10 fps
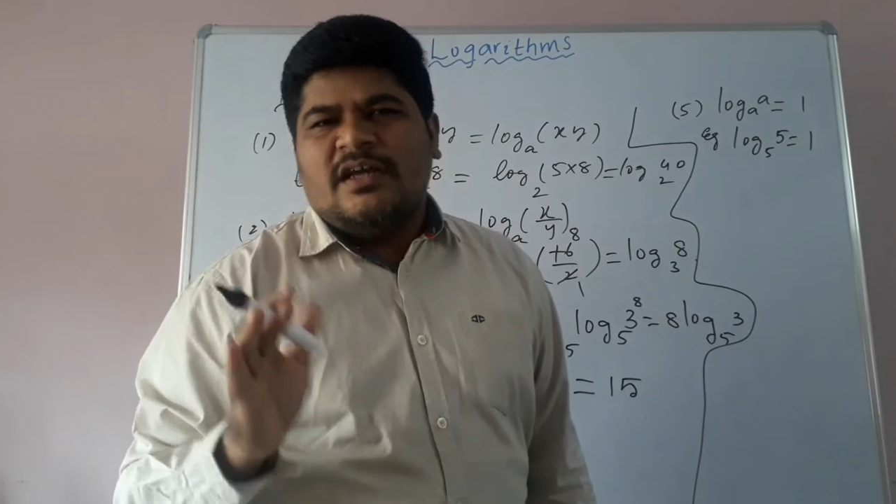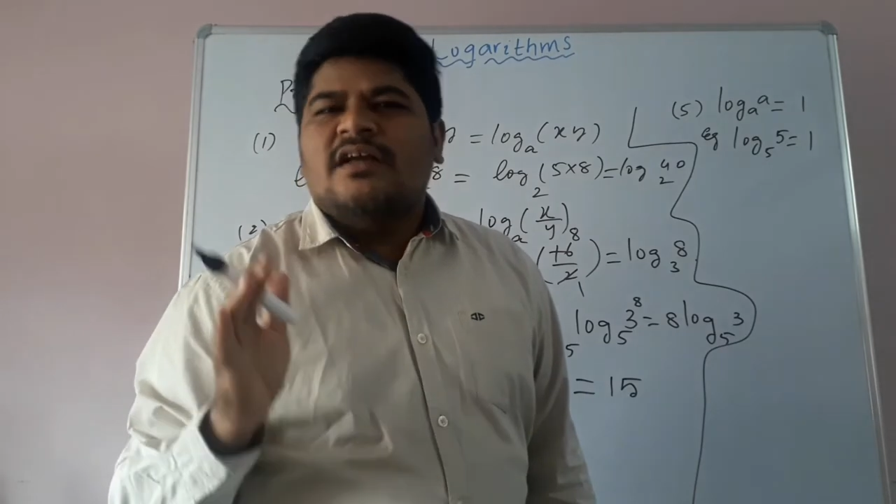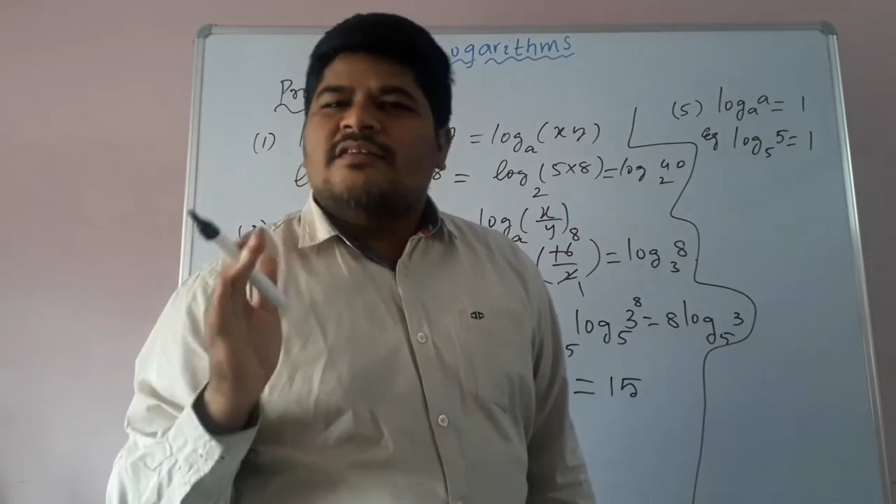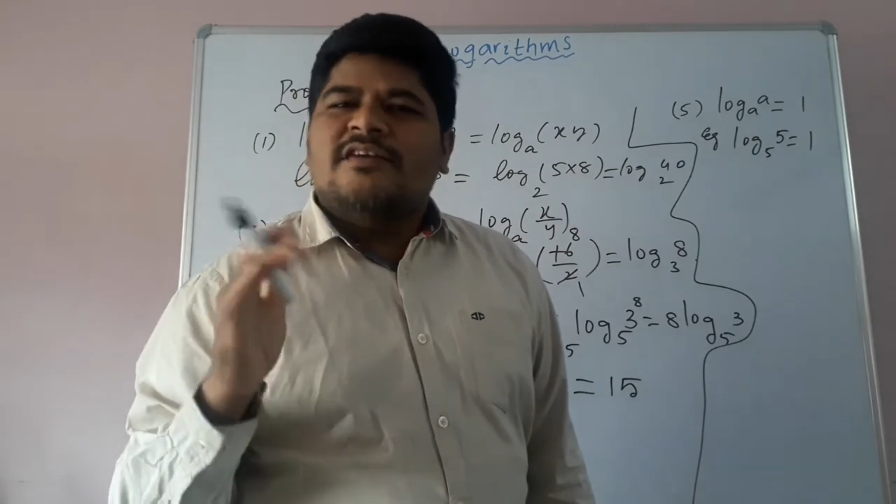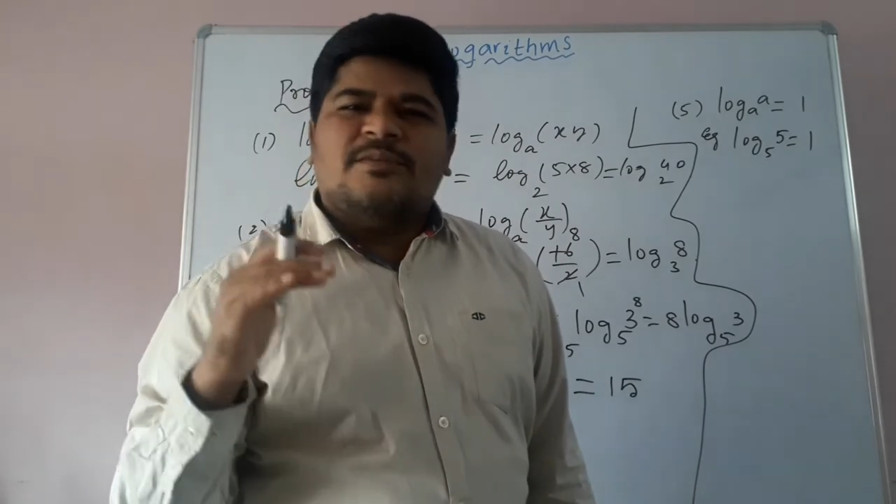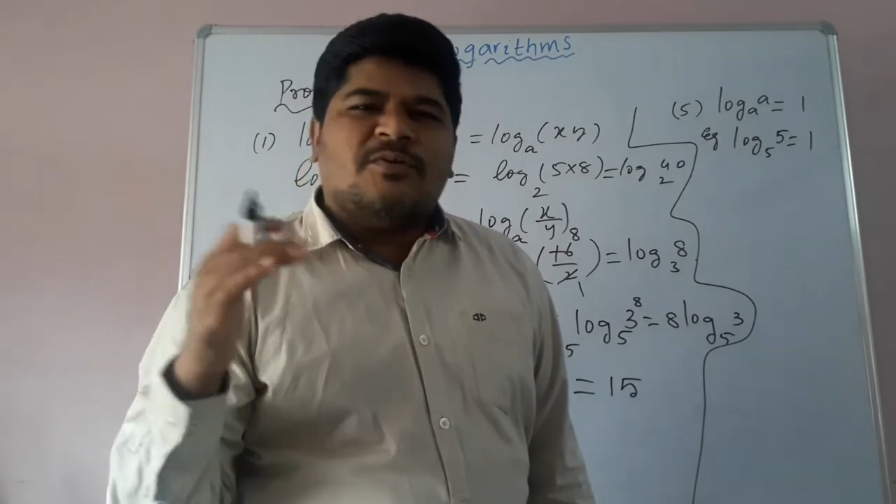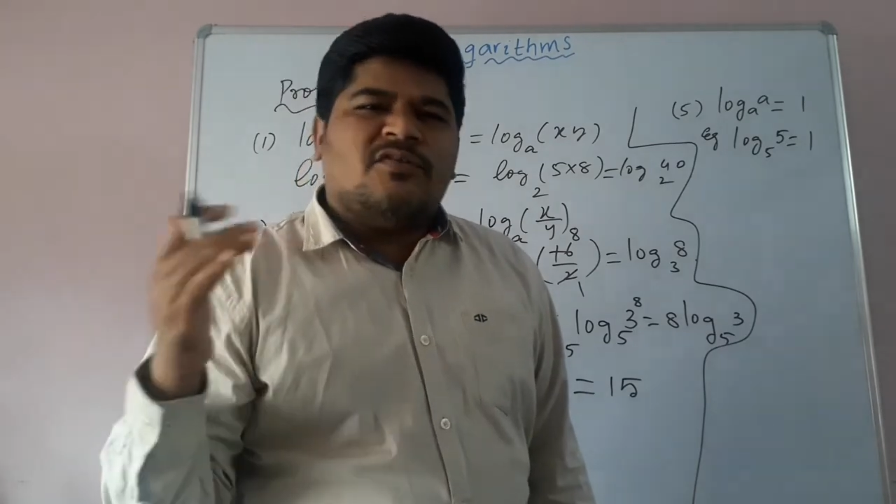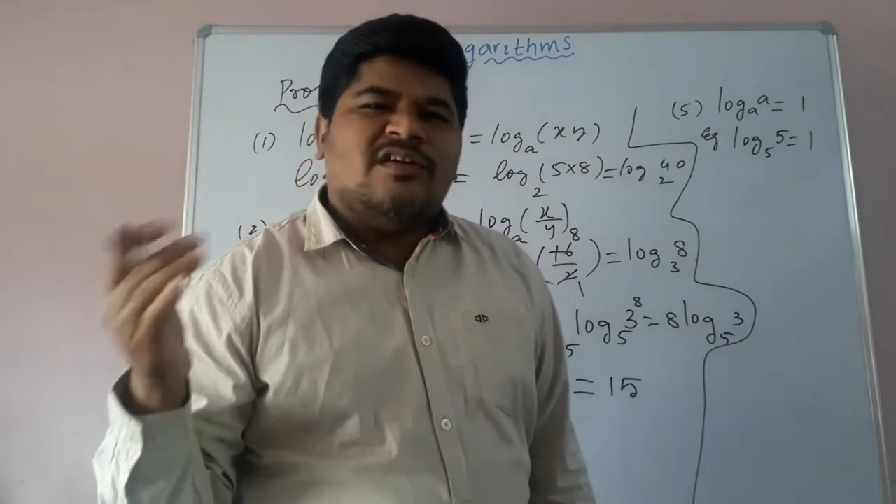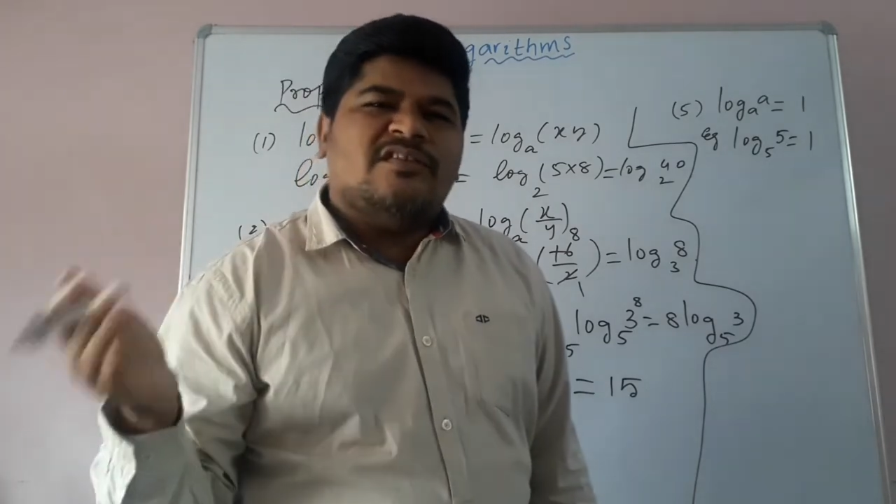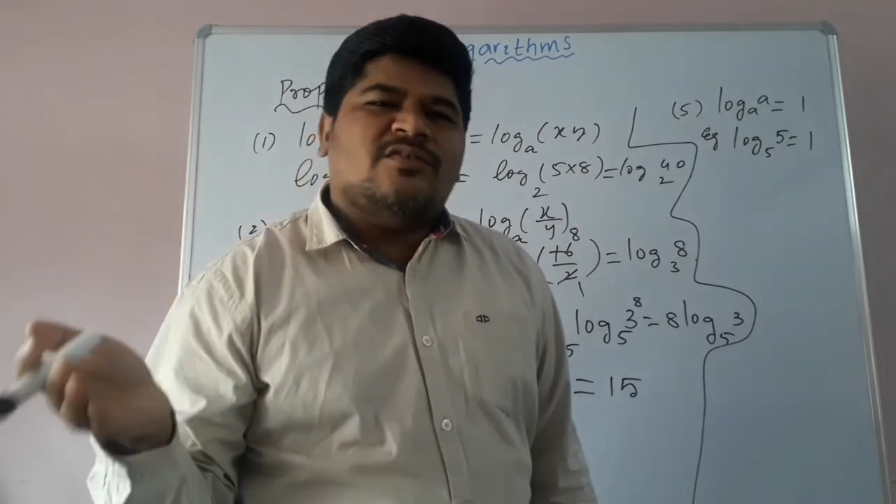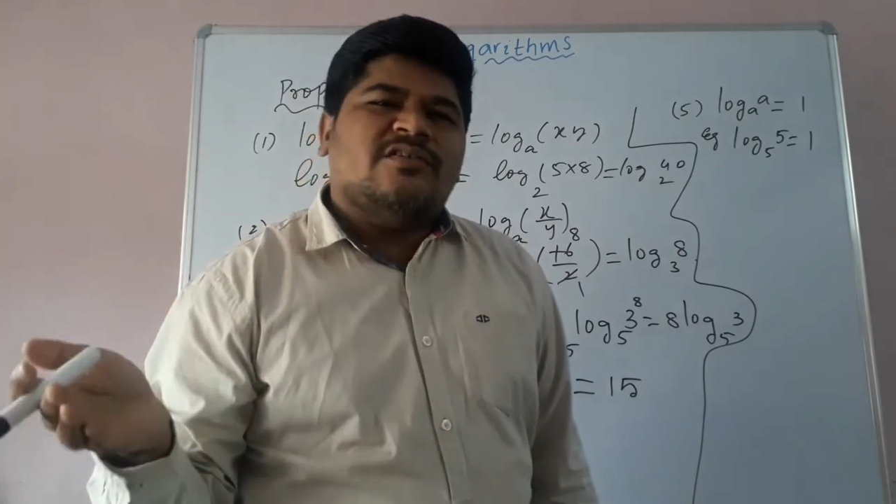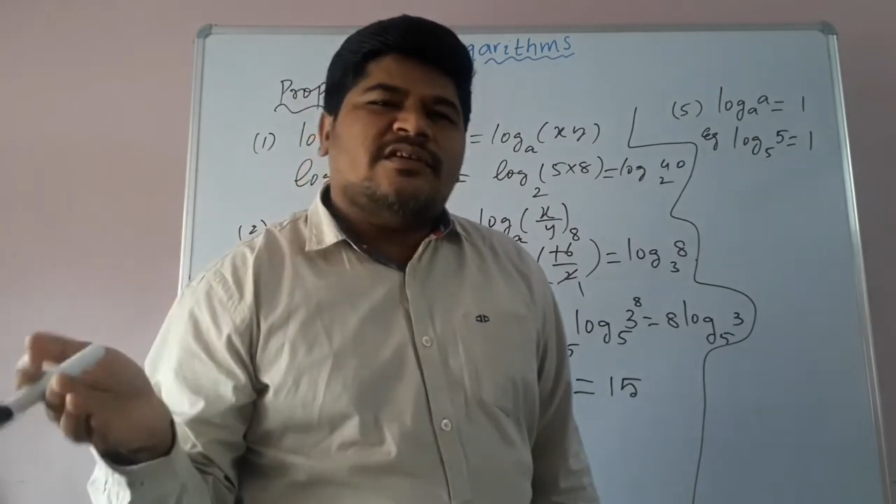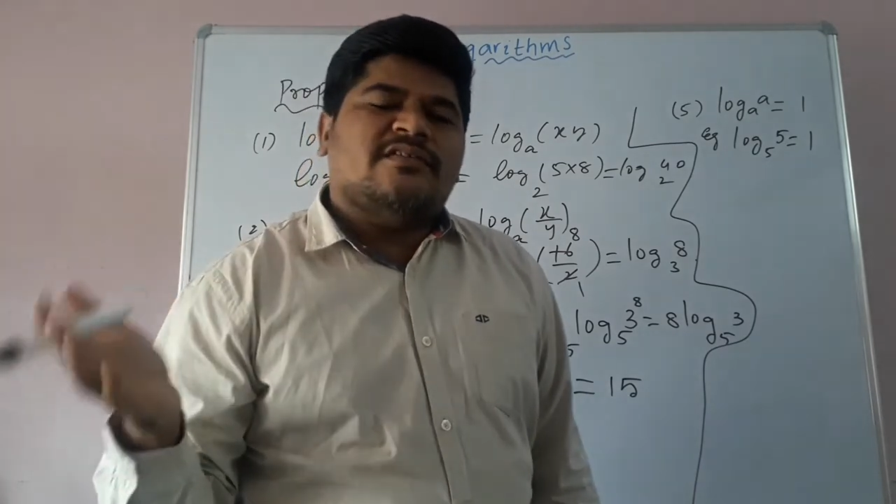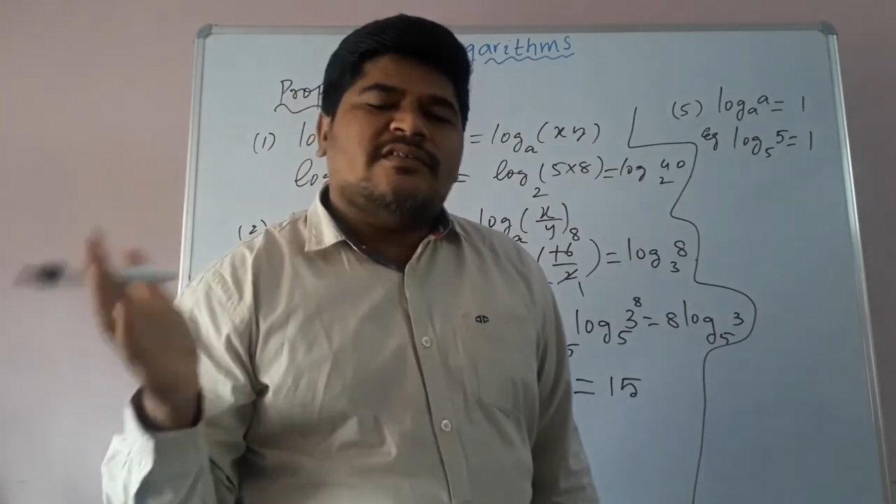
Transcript: 6 power 1 is equal to 6,